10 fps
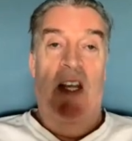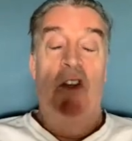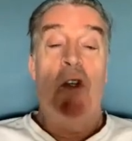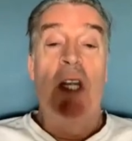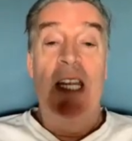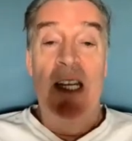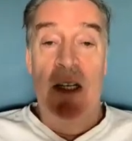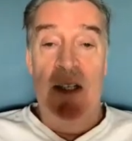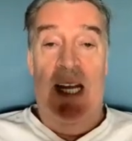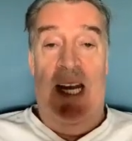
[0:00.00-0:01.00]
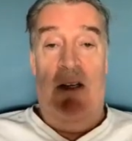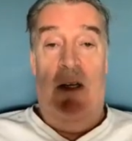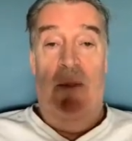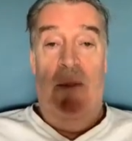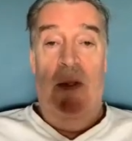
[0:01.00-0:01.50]
3 years later,
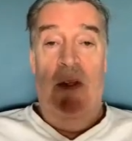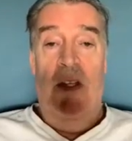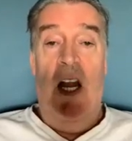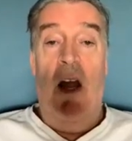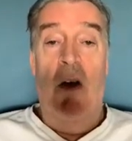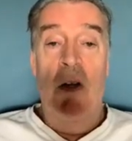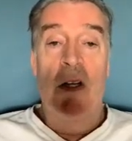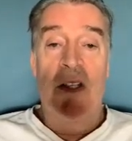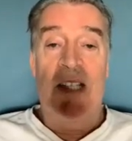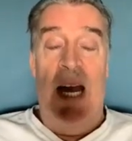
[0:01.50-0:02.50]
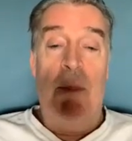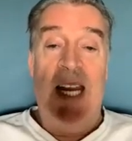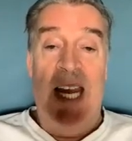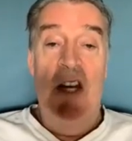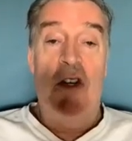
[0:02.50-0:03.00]
the longest
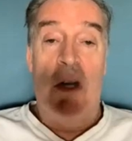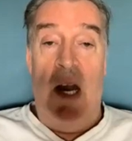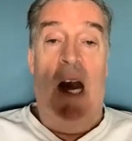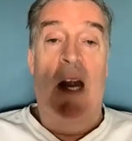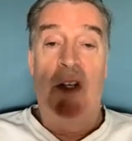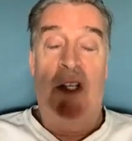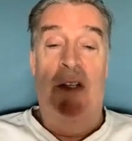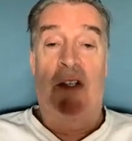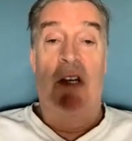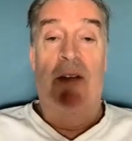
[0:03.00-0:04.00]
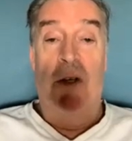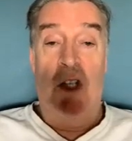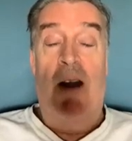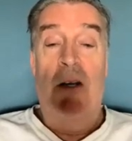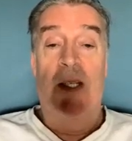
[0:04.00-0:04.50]
application in Irish history for
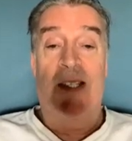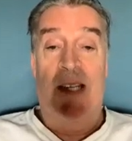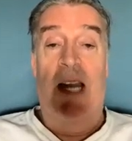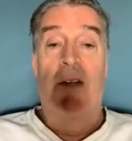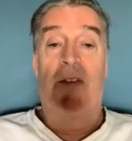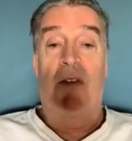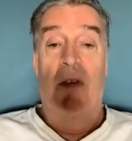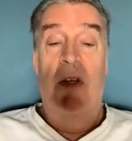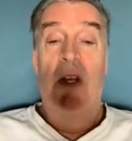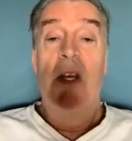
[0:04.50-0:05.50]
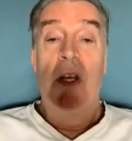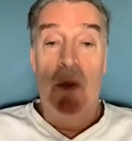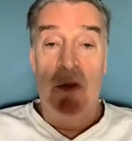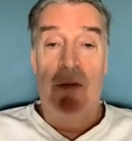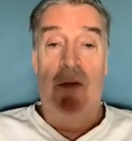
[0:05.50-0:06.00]
charitable status, it
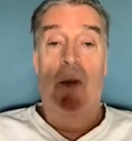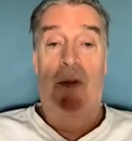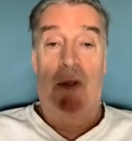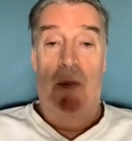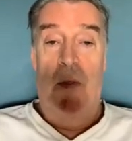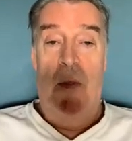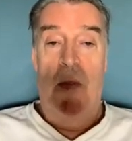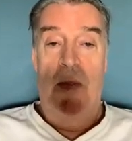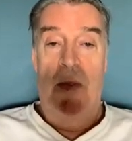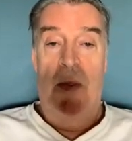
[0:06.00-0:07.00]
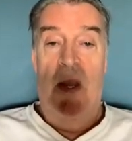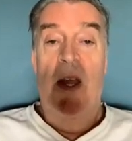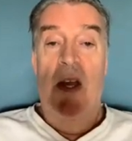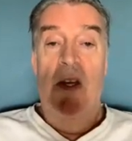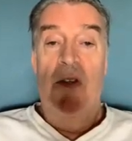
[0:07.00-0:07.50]
was refused.
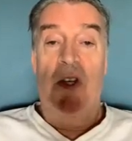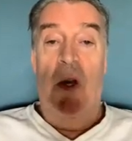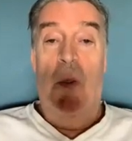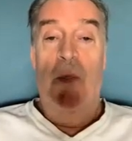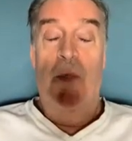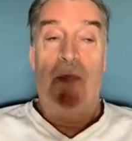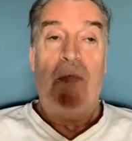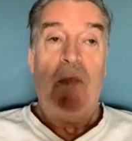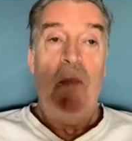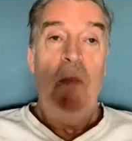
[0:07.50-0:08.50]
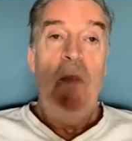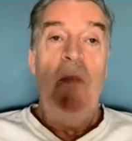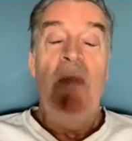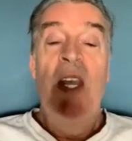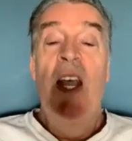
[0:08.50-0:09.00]
So
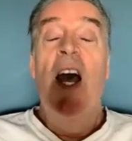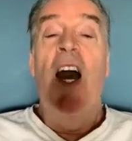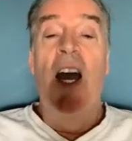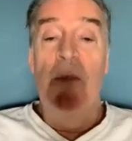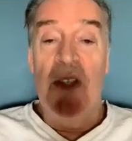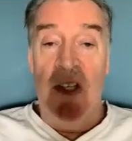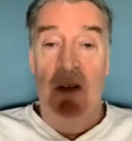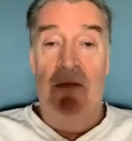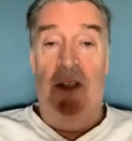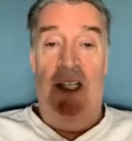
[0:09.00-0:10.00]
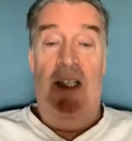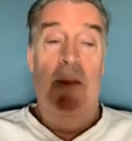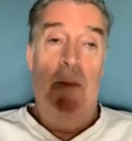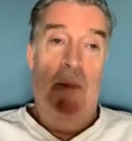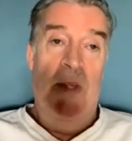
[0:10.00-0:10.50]
I'm still
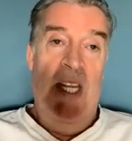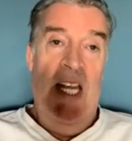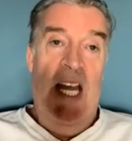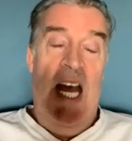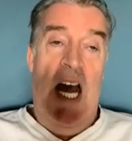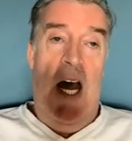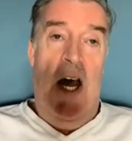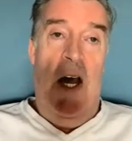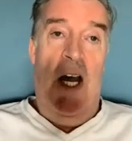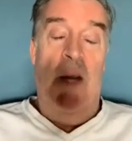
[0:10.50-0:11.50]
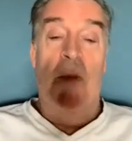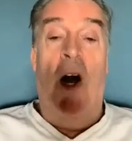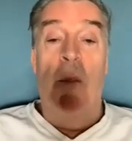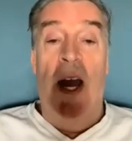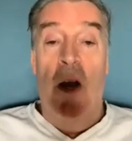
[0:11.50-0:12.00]
fighting. I'm
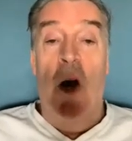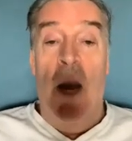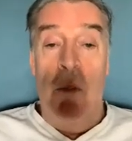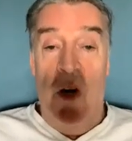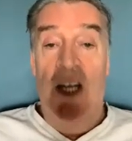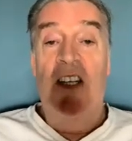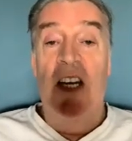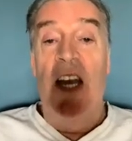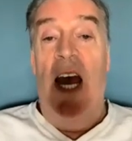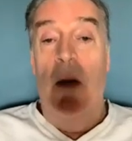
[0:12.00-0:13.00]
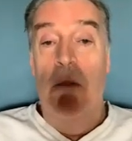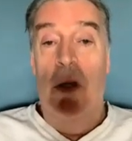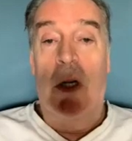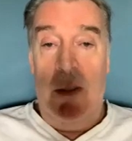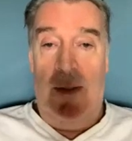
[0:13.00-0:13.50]
on my own. I'm writing now
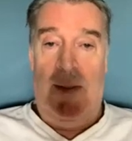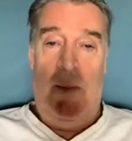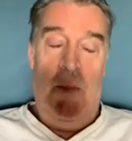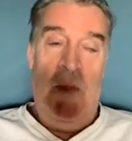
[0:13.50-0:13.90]
books.